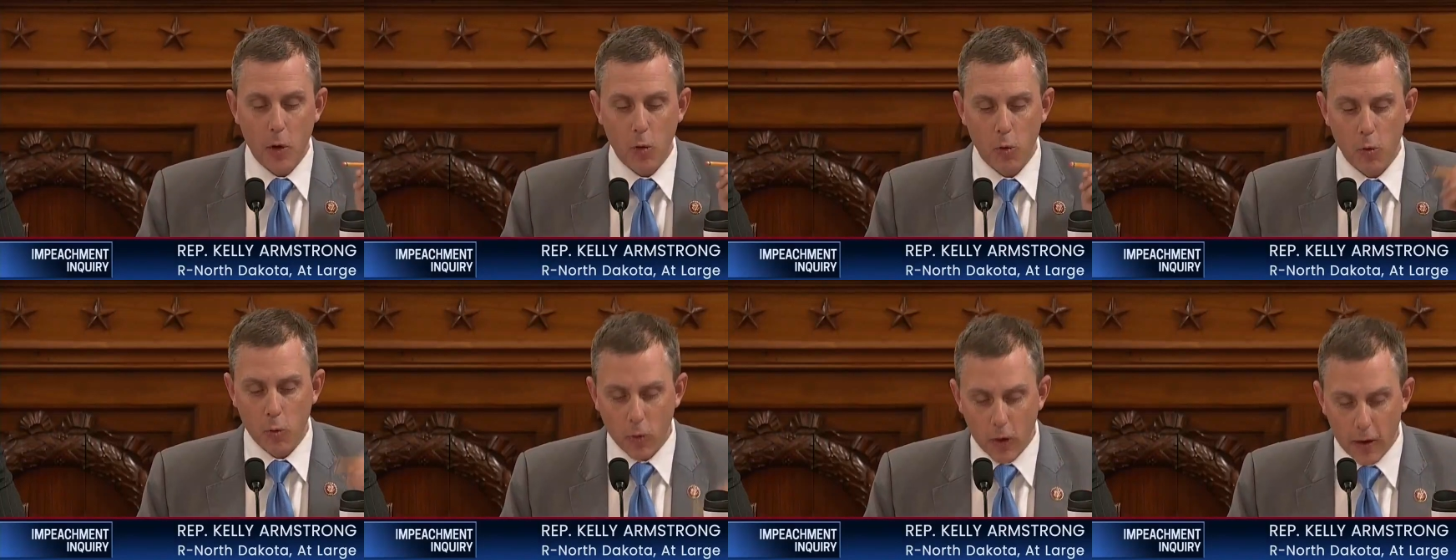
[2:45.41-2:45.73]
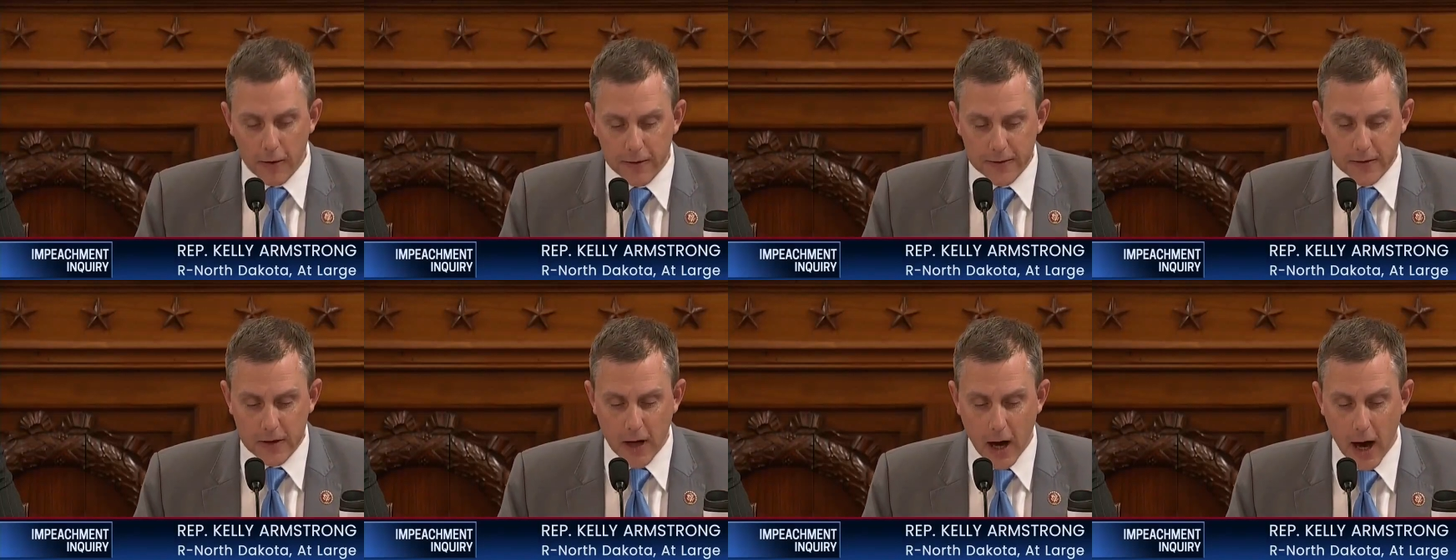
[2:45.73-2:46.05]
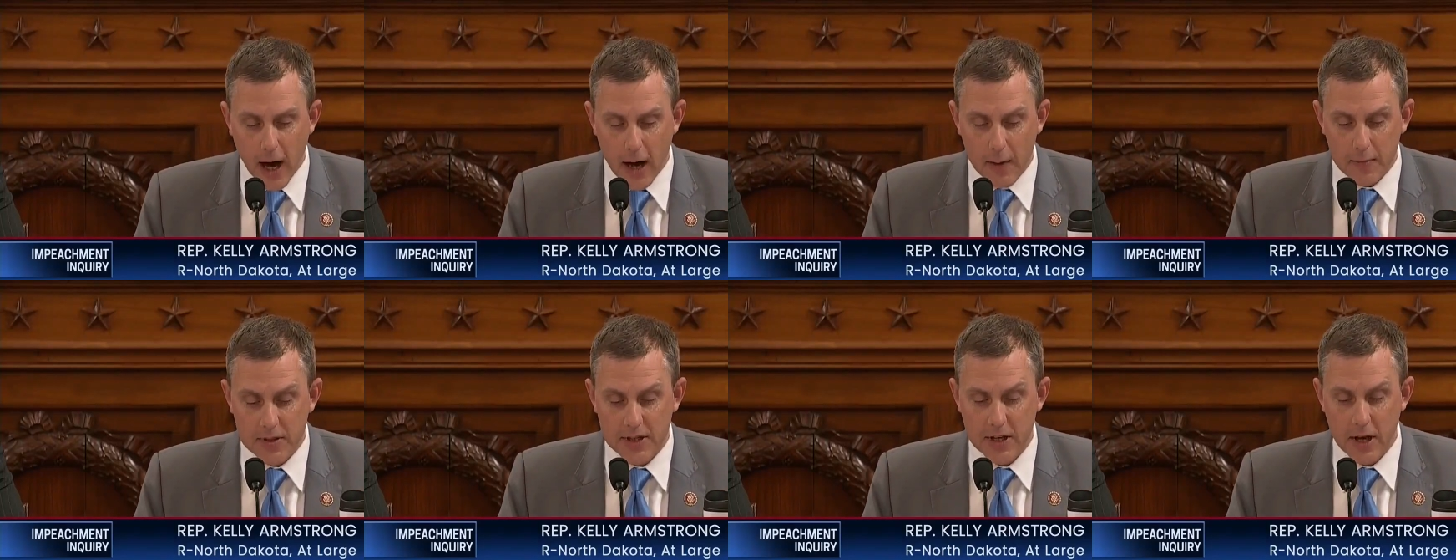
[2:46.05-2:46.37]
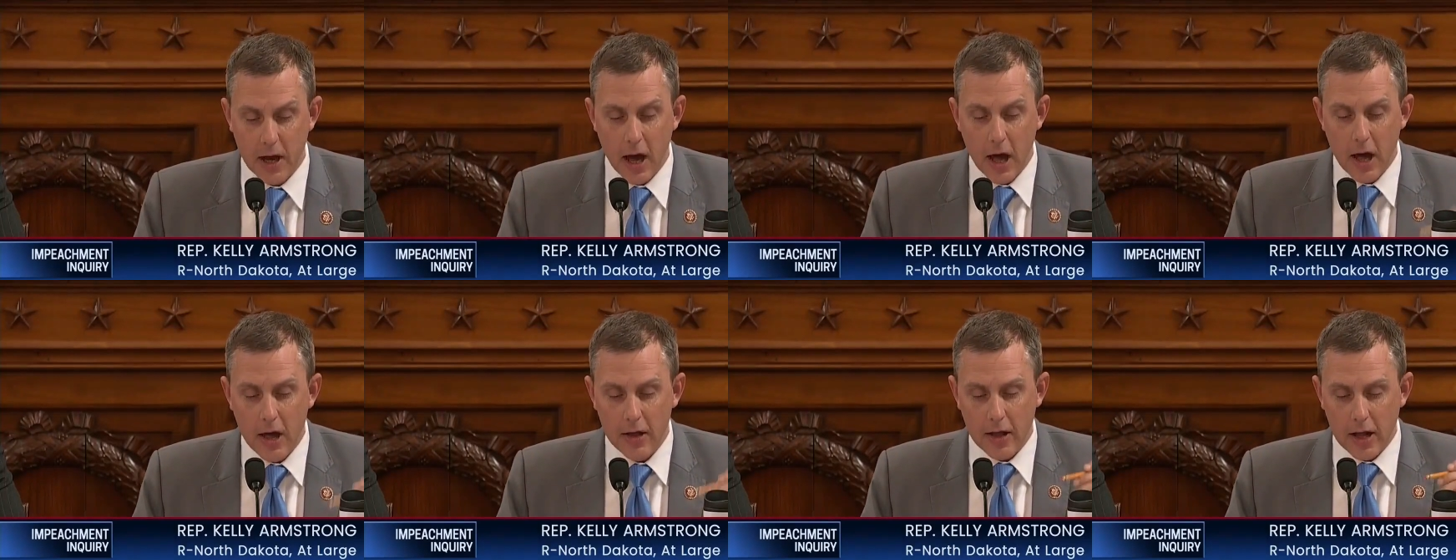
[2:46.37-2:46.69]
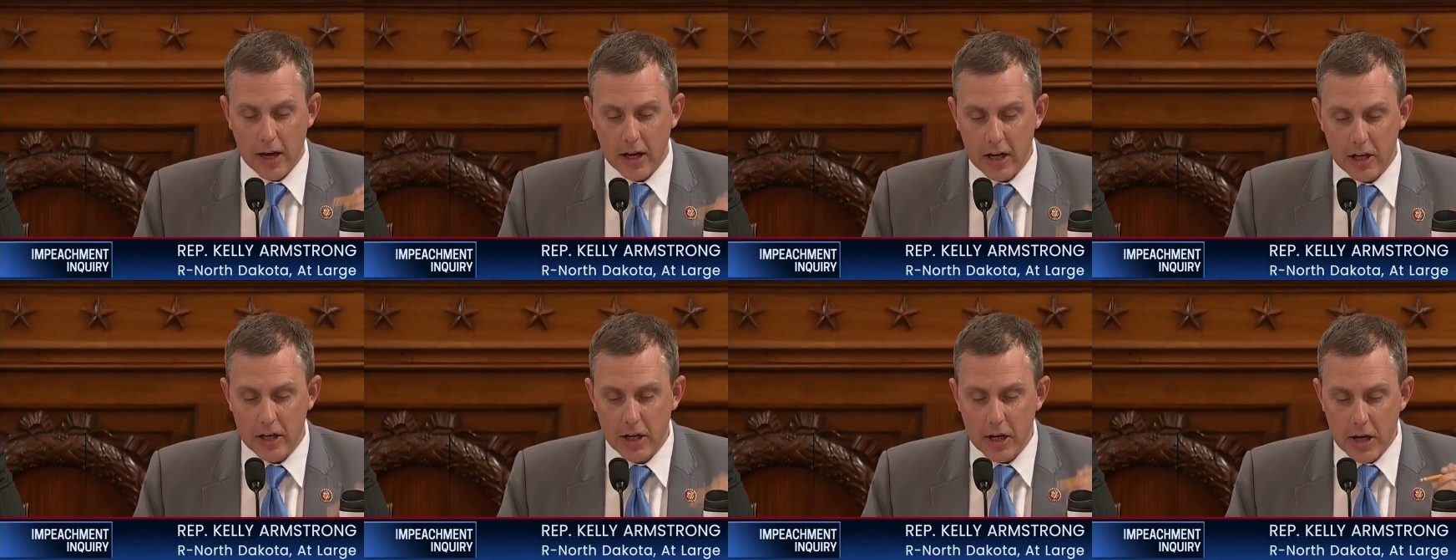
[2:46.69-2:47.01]
rooftops
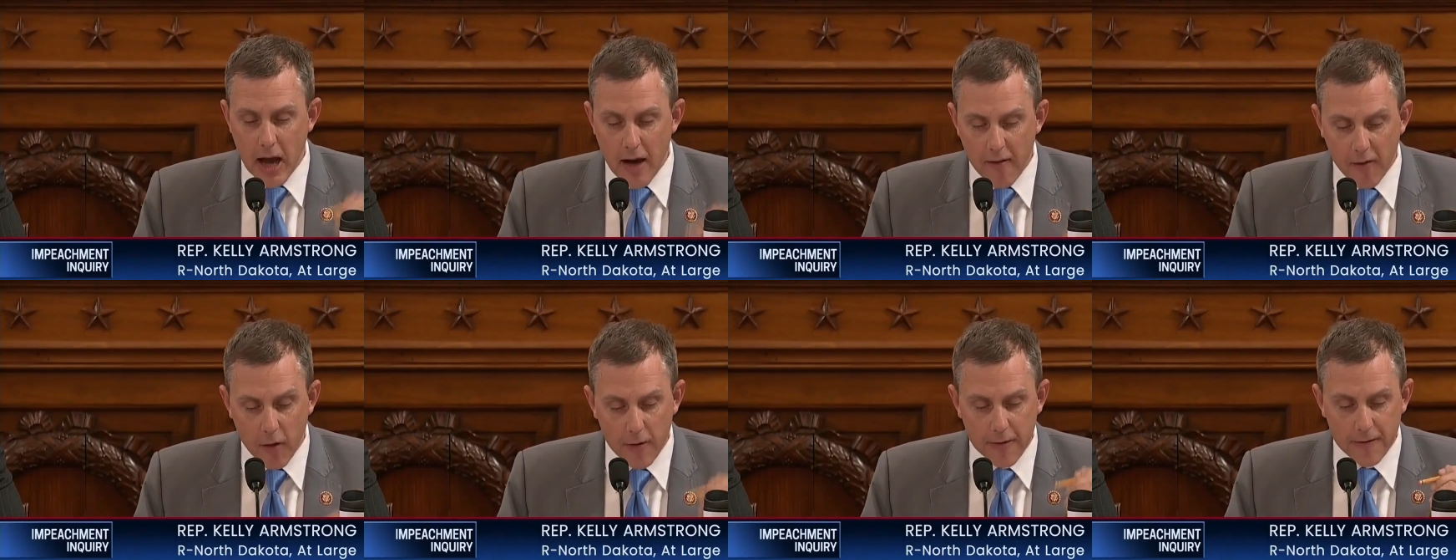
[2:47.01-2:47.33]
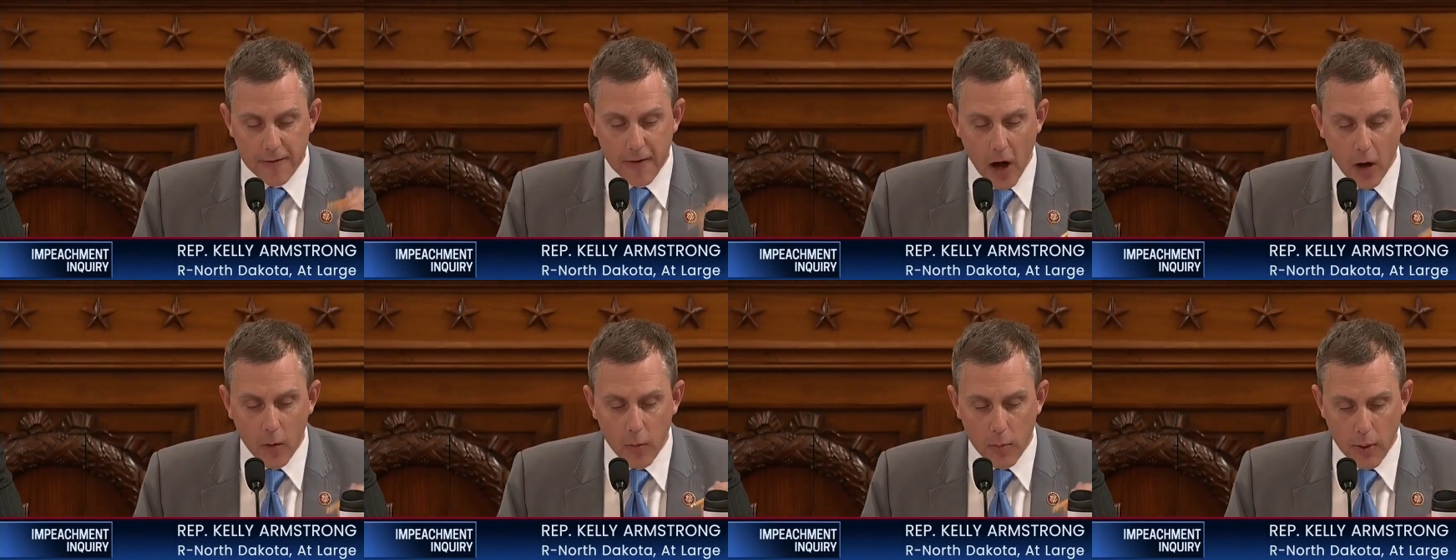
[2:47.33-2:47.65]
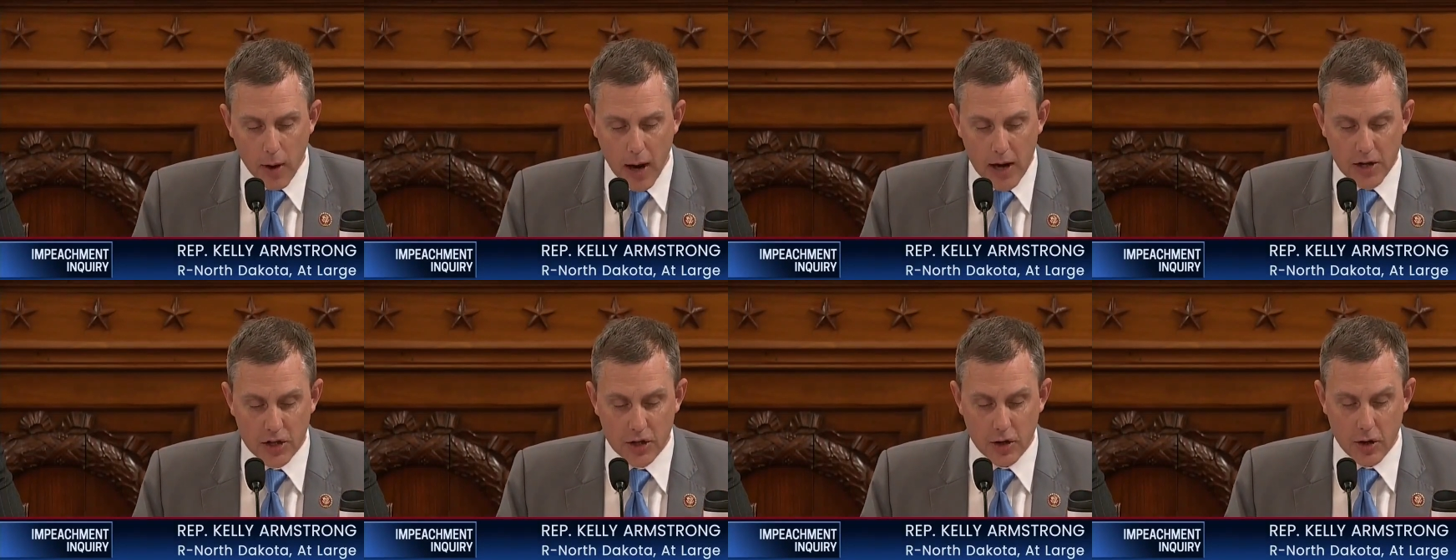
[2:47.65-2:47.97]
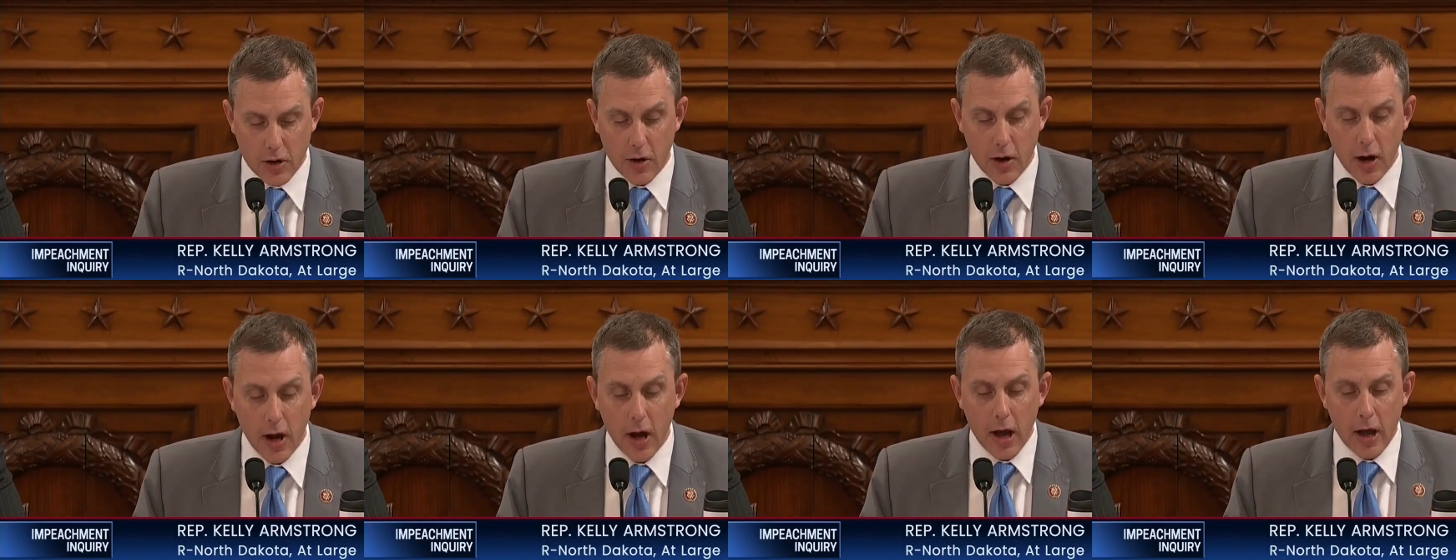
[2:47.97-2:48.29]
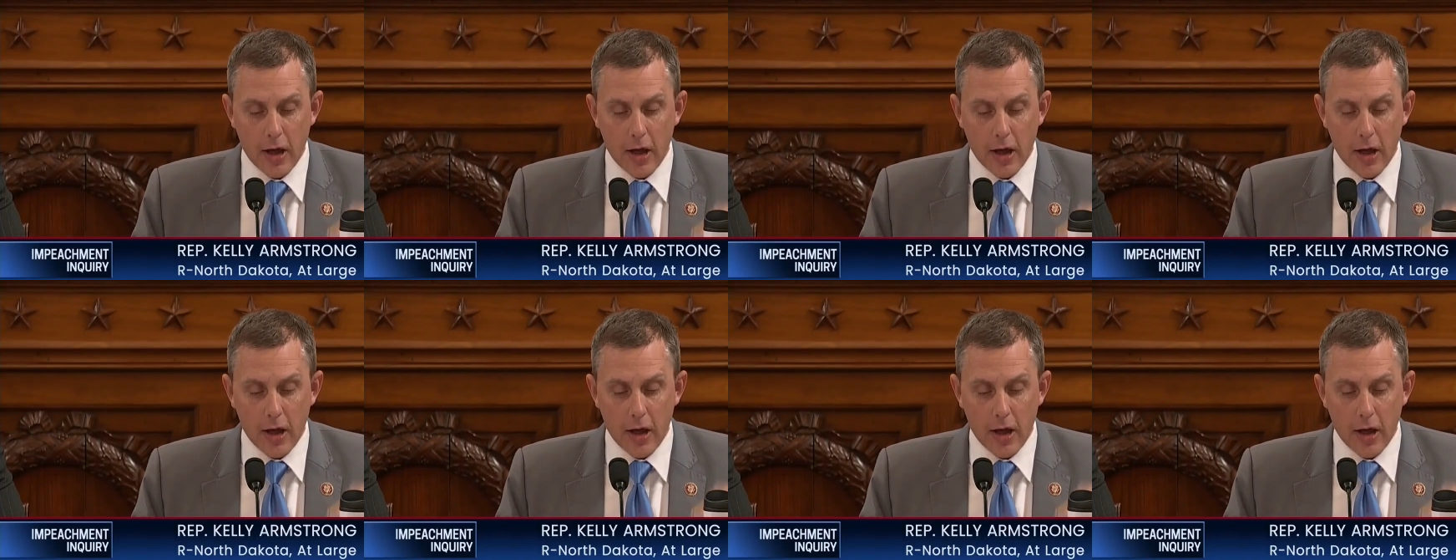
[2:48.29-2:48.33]
that he never felt pressure,